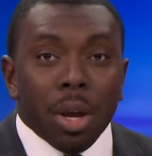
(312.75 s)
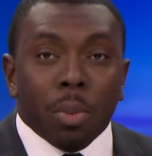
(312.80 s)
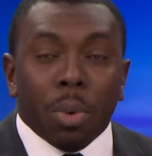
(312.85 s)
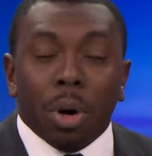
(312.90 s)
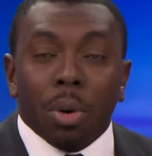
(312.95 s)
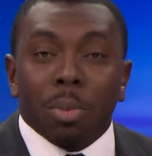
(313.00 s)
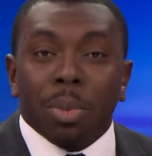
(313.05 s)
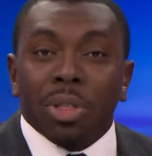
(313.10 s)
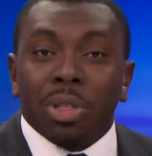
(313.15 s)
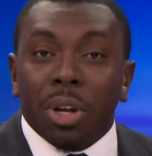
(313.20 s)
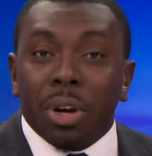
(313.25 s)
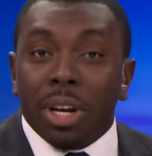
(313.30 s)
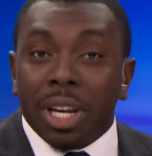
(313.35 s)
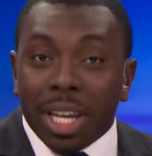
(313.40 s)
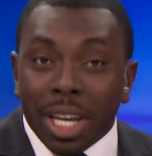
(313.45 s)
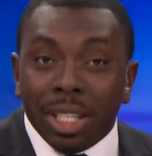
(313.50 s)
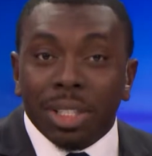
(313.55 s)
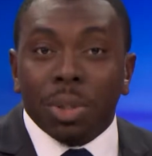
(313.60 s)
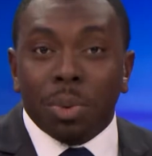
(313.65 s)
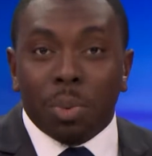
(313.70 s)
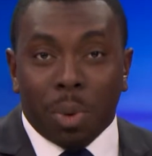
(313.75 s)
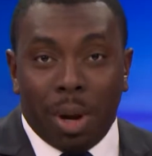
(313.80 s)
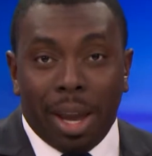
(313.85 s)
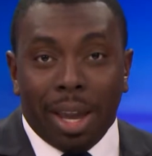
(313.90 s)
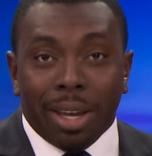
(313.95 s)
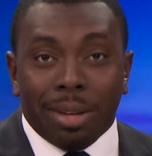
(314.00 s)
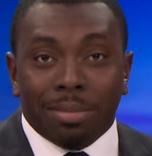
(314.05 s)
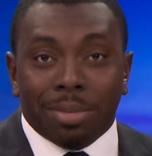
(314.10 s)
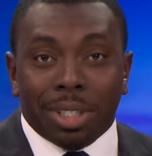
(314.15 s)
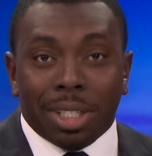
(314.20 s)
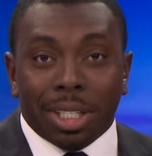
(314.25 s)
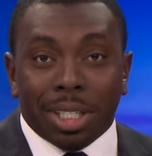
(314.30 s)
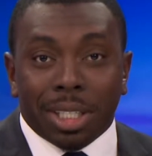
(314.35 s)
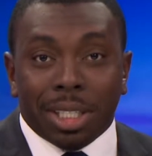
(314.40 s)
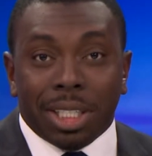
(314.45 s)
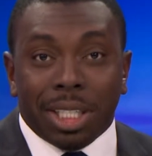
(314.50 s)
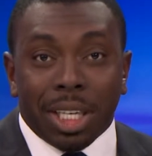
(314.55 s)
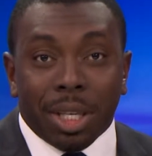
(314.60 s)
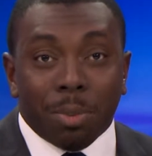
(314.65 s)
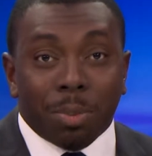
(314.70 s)
Well, but there is a way to
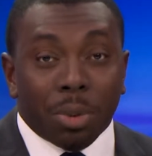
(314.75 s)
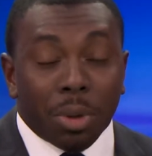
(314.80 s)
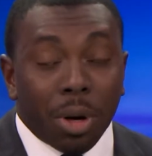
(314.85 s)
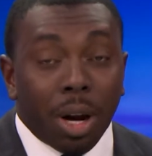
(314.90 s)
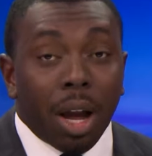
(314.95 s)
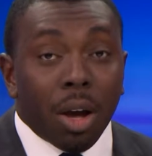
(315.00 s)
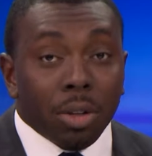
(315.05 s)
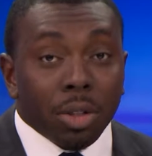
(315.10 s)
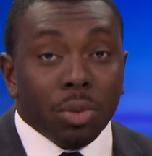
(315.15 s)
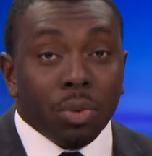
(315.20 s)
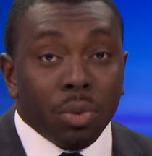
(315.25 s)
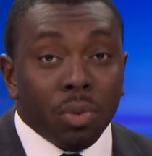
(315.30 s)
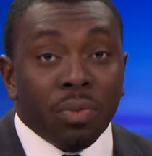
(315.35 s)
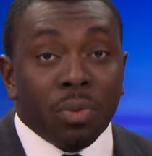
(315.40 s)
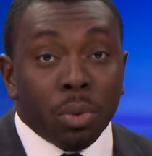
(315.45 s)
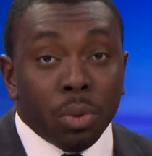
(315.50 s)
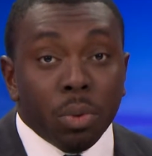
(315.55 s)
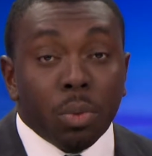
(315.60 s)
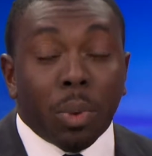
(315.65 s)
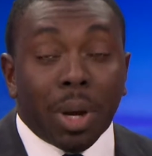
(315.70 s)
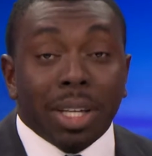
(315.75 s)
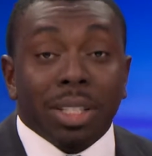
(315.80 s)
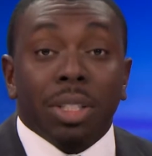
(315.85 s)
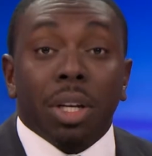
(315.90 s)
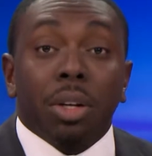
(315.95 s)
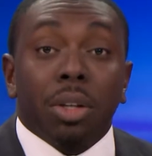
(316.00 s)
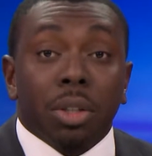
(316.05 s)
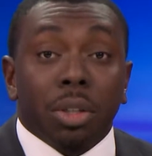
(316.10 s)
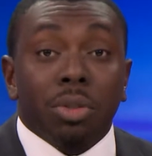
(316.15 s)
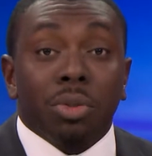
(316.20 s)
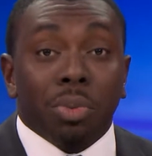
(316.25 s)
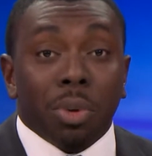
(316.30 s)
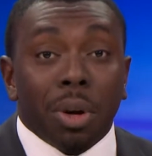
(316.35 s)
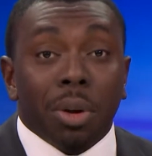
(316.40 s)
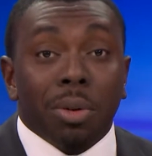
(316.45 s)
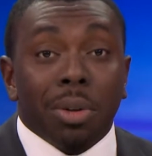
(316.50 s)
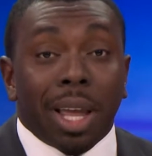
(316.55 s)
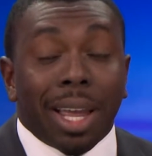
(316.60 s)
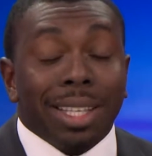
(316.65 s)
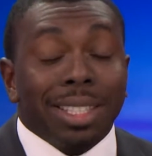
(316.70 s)
keep your household food waste under
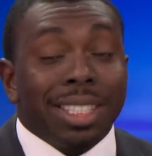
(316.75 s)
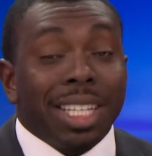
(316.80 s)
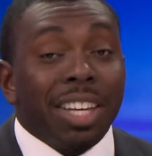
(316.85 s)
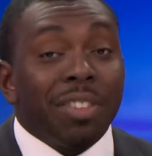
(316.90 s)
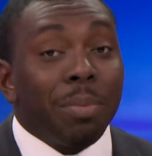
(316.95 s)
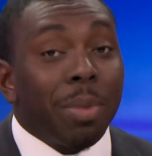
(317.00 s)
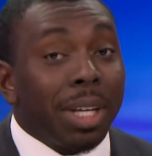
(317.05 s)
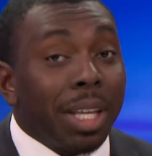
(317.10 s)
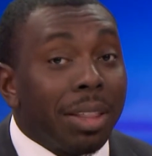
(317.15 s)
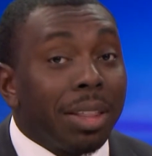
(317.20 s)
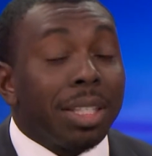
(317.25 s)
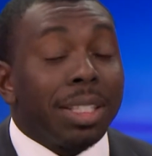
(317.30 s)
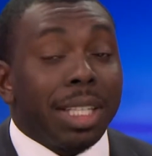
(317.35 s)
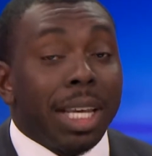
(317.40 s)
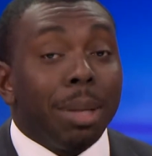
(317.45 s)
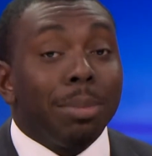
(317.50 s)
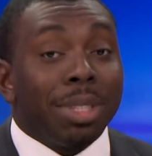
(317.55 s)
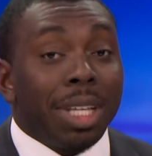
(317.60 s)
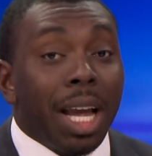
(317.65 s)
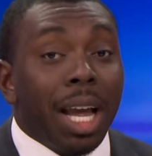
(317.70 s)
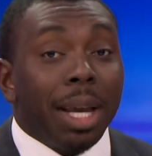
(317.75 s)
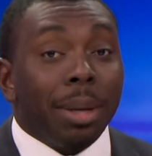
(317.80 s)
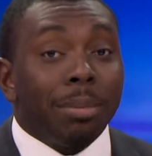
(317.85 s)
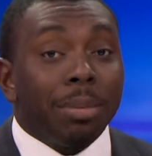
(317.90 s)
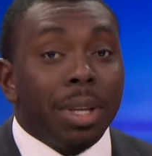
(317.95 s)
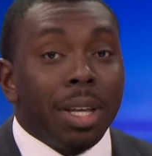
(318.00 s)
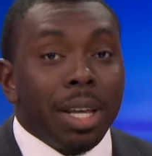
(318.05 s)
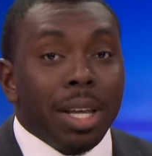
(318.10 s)
control and save money at the same time.